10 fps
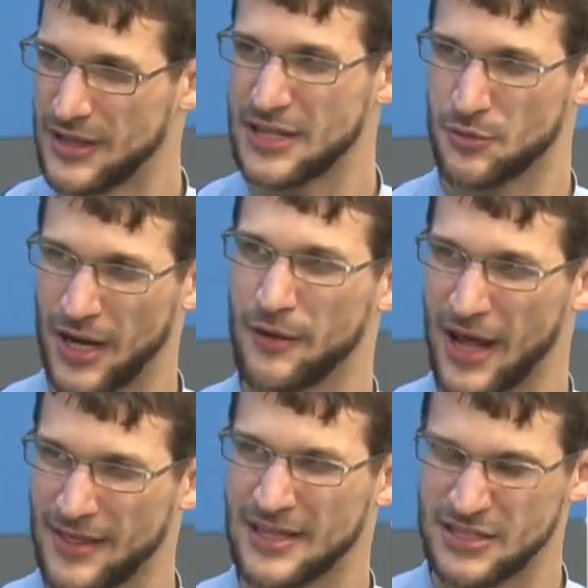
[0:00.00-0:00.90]
That's what I would
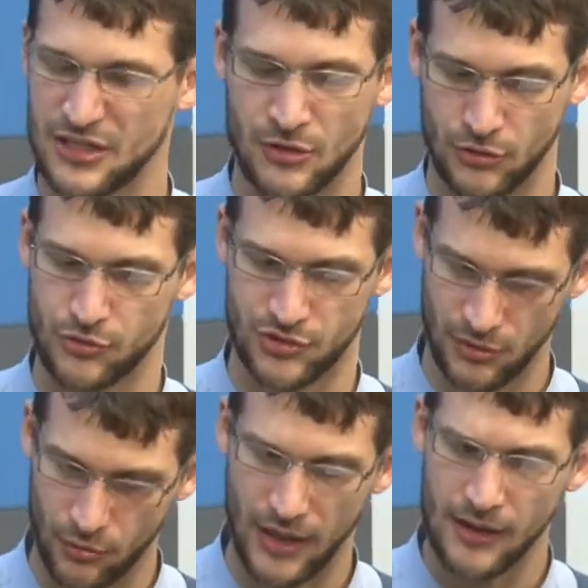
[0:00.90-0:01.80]
have. That's the conclusion.
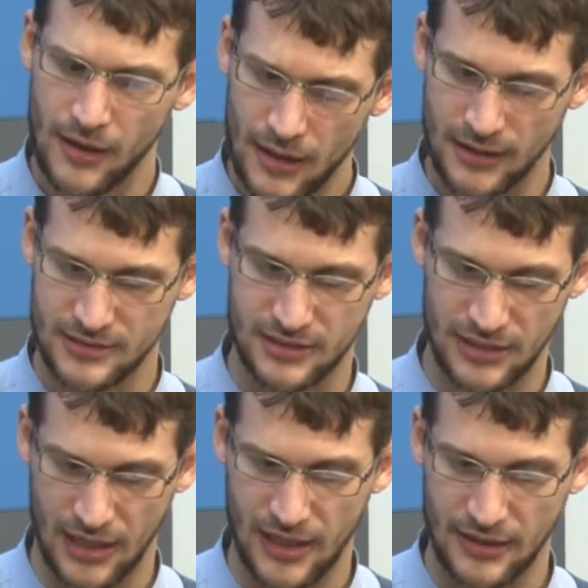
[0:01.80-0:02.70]
Okay, let's
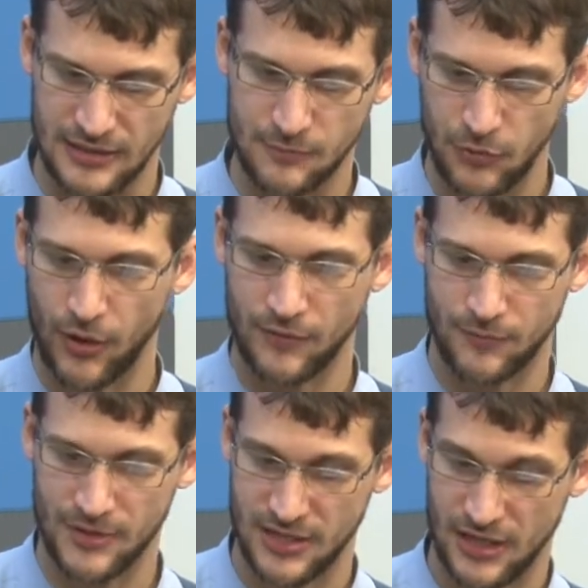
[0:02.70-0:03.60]
keep going
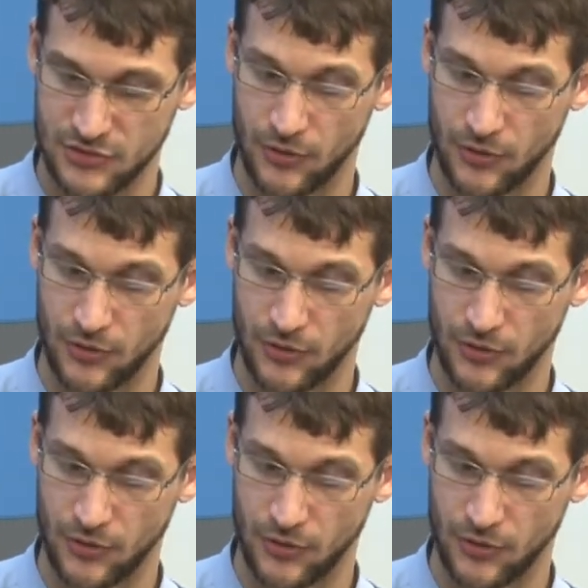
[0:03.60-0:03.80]
from the text.